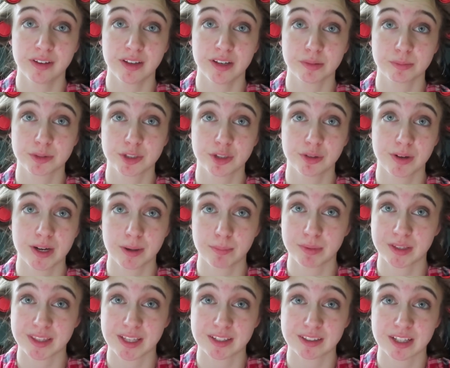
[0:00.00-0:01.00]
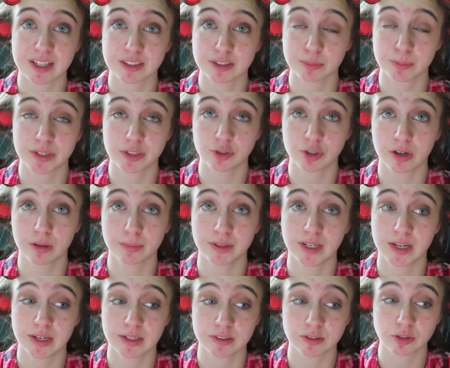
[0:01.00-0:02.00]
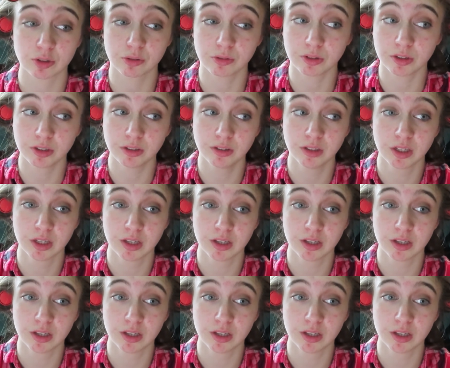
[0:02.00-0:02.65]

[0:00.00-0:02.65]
And I'm so happy that that's my job in high school.